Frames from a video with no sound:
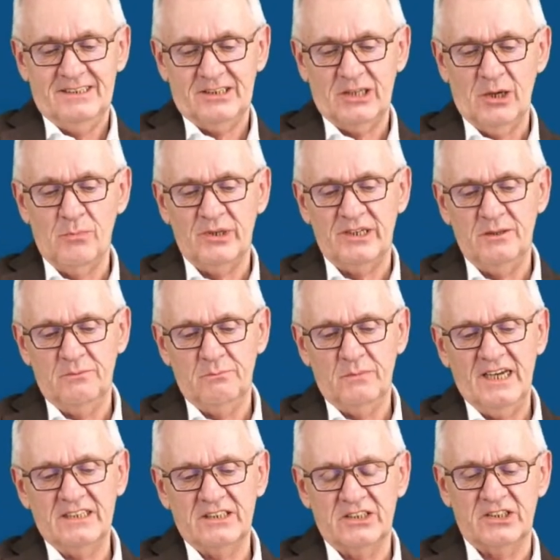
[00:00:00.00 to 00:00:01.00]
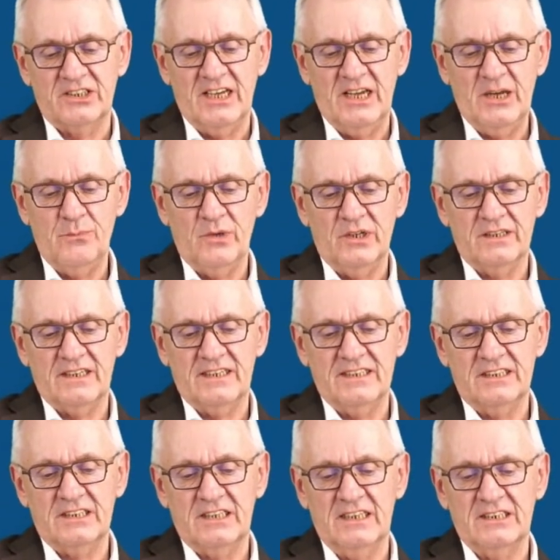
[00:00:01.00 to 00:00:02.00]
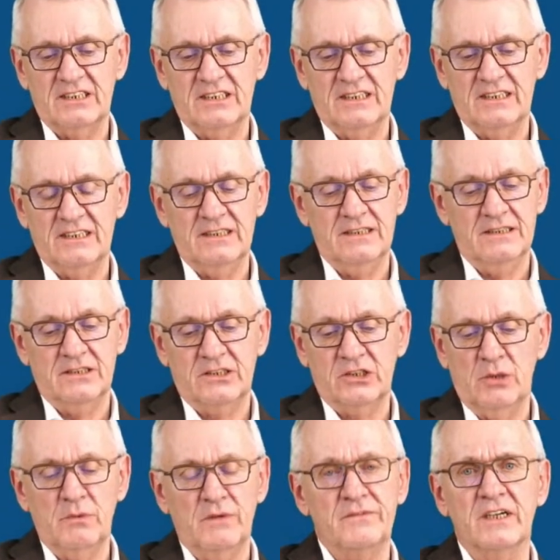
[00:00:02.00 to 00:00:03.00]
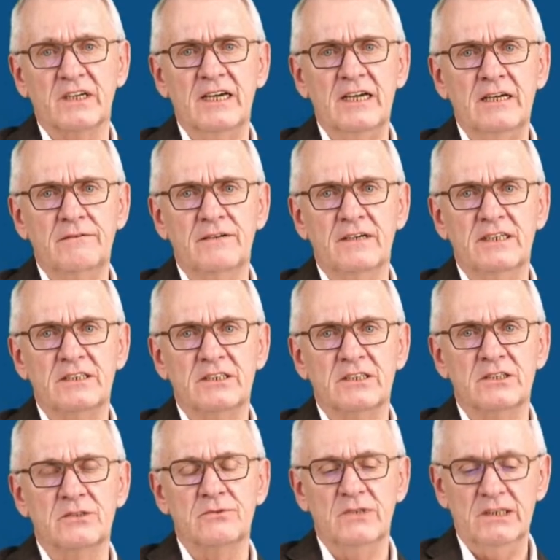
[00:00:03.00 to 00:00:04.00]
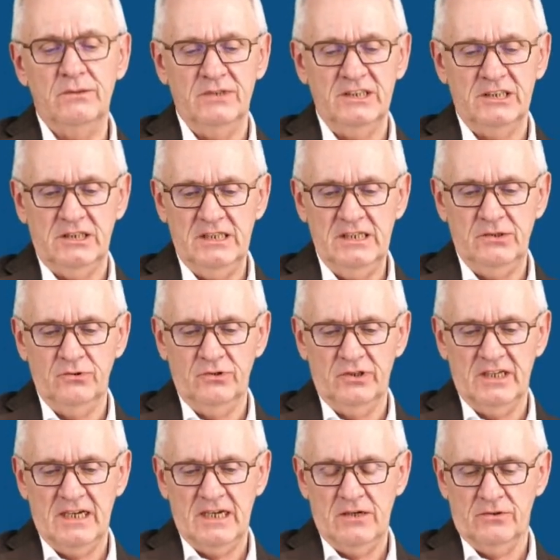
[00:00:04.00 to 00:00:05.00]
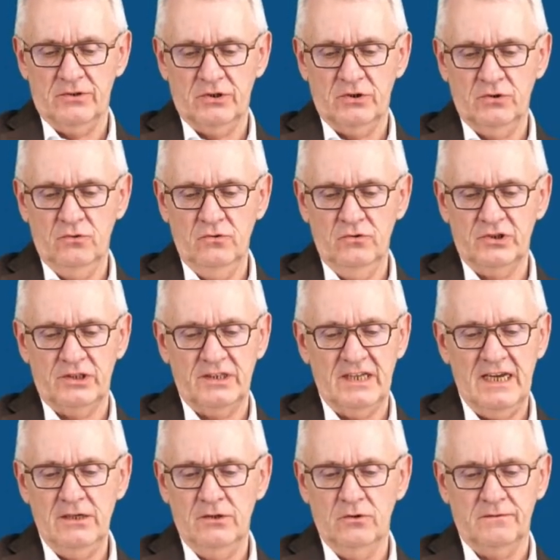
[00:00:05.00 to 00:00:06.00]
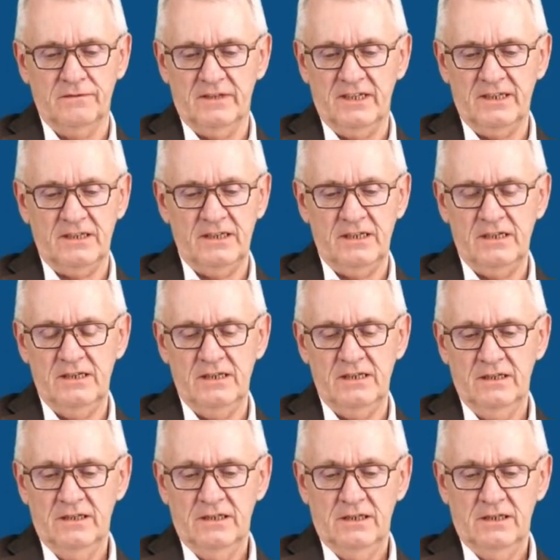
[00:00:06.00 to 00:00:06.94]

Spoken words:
somebody makes a statement, he says, some of the rake faces we see today on tools, they look very,